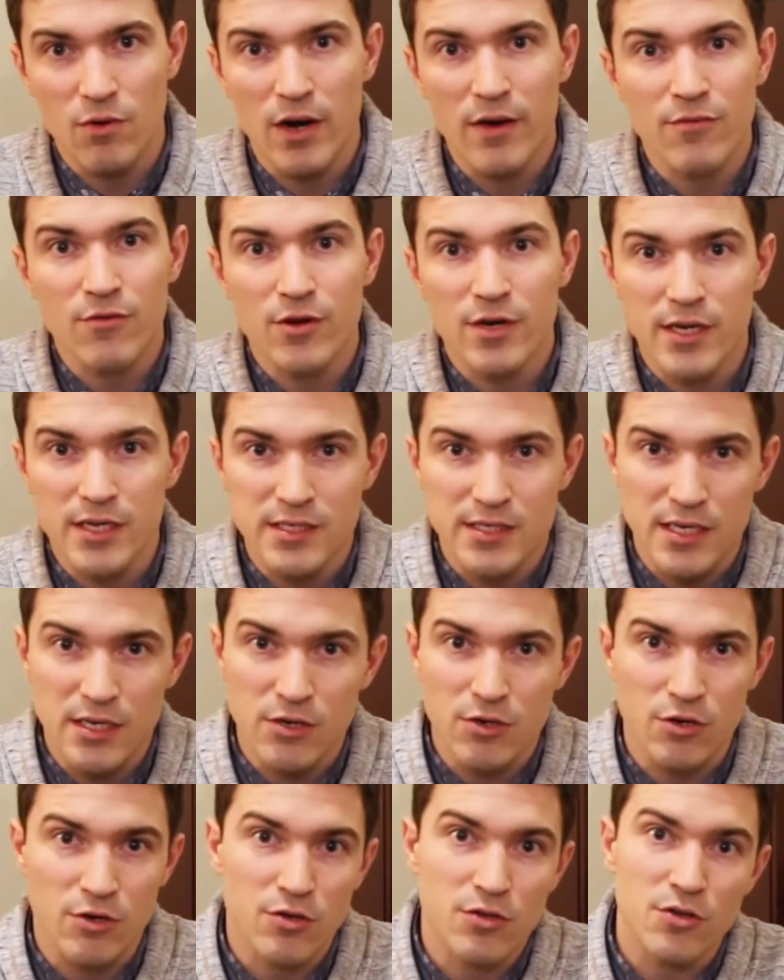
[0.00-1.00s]
Whatever it is
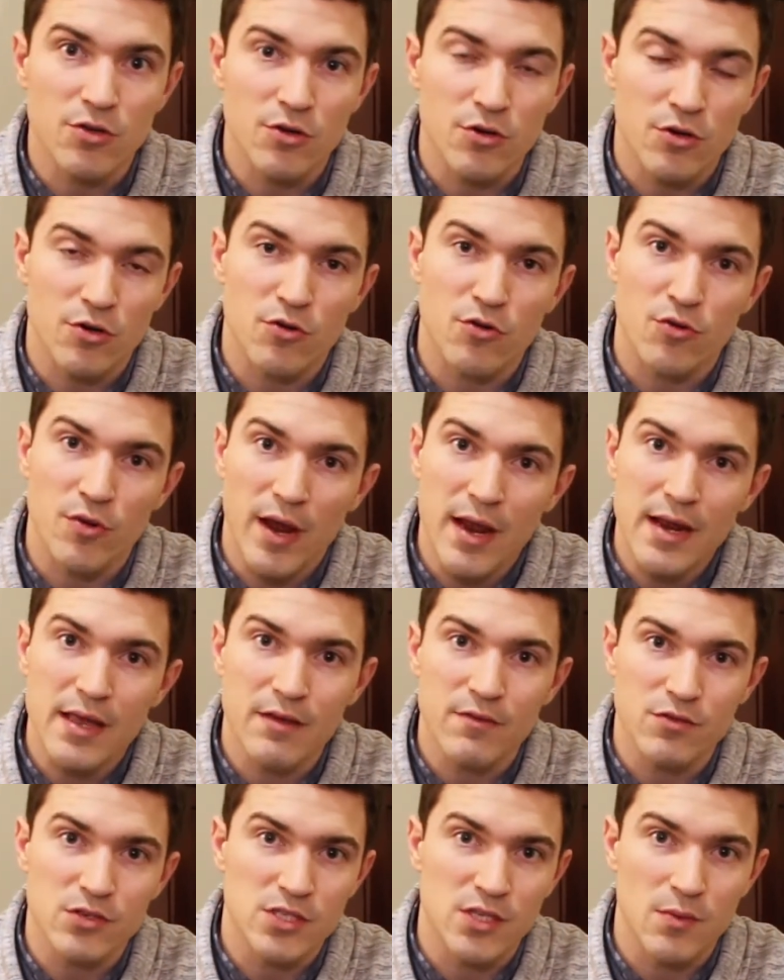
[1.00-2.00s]
that you're you're
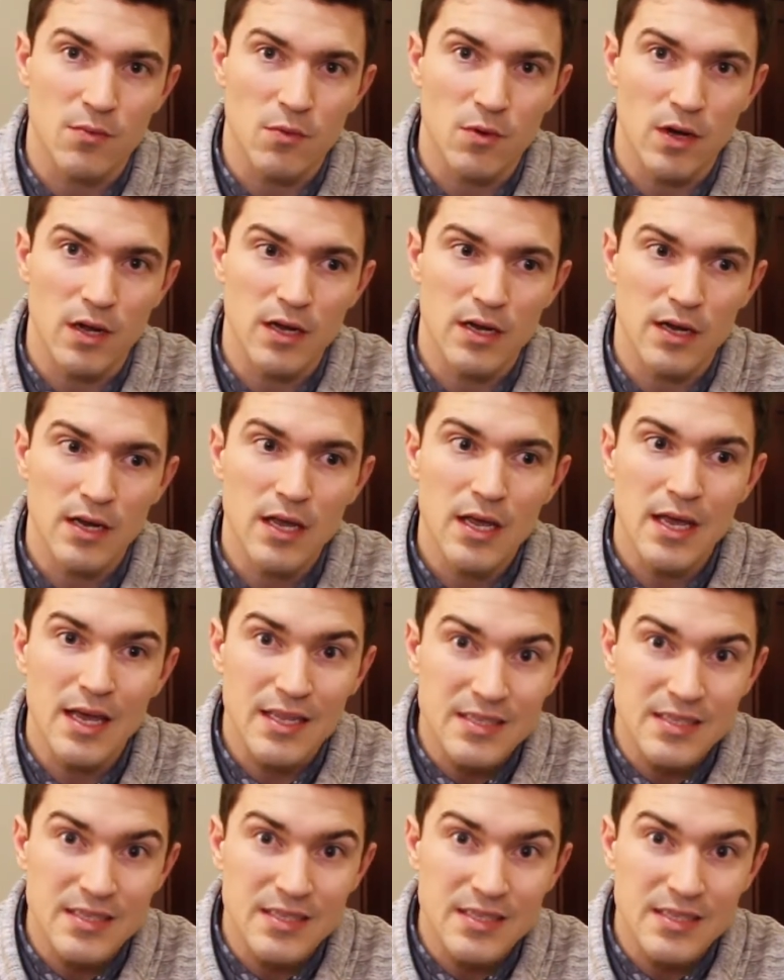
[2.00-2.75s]
creating for someone,